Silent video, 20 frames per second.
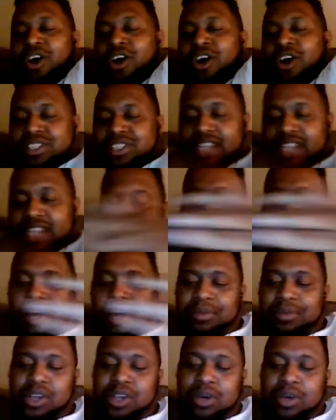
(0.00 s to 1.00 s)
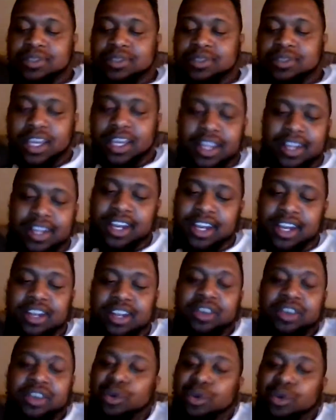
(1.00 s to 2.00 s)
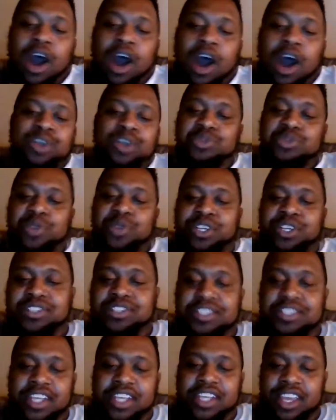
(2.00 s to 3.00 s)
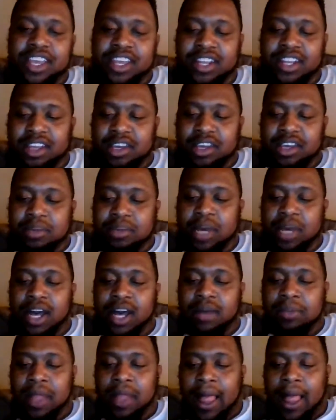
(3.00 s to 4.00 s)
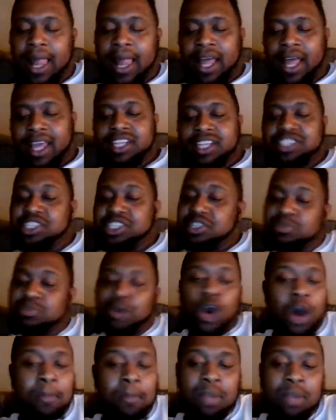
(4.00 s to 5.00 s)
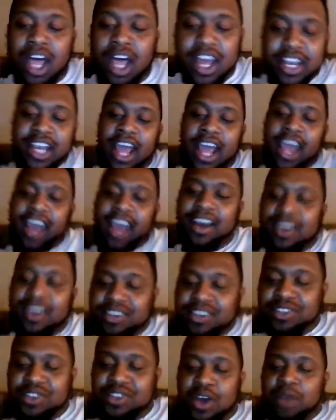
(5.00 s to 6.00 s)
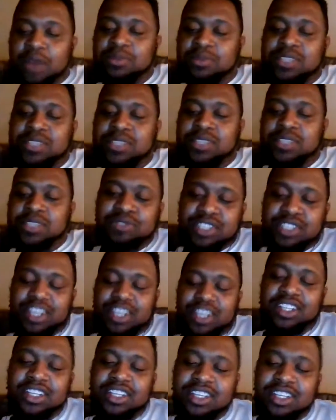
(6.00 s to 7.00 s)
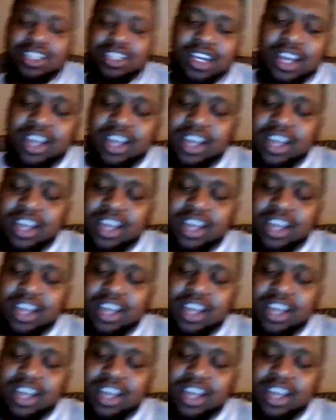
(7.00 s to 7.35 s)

the time, you know what I'm saying? And it always rears its head in hip-hop. It's just more blunt now. You know what I'm saying? You've seen the